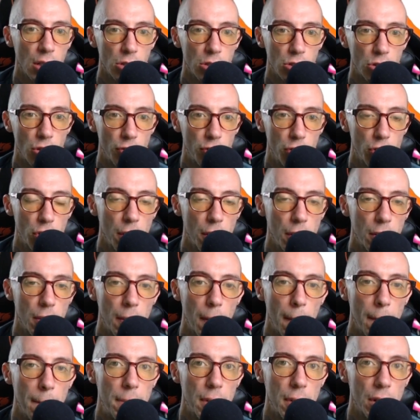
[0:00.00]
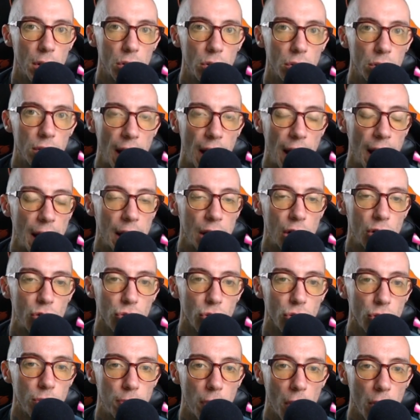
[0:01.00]
So if you can build a
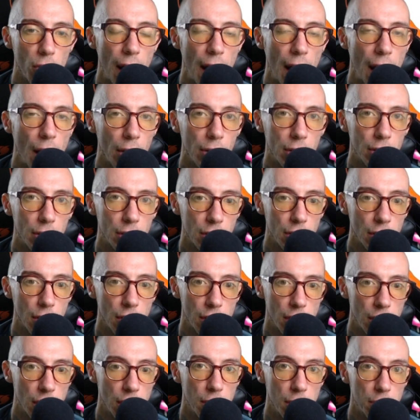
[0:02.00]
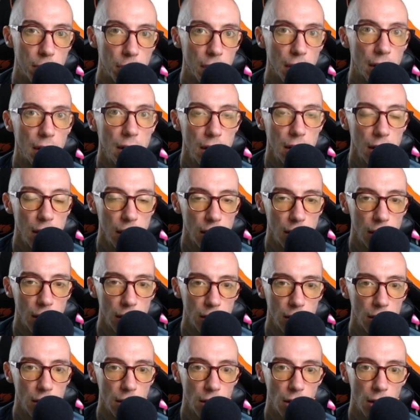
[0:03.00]
group around the bleed
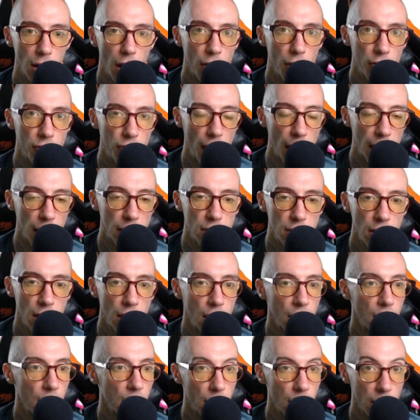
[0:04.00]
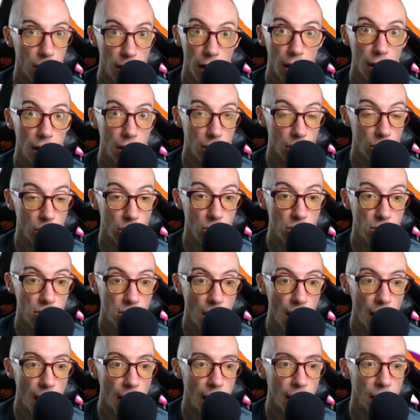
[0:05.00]
effect, then you're
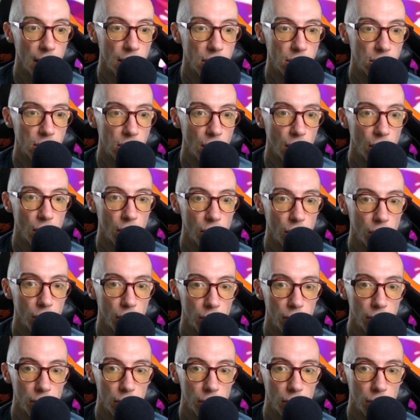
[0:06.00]
set. So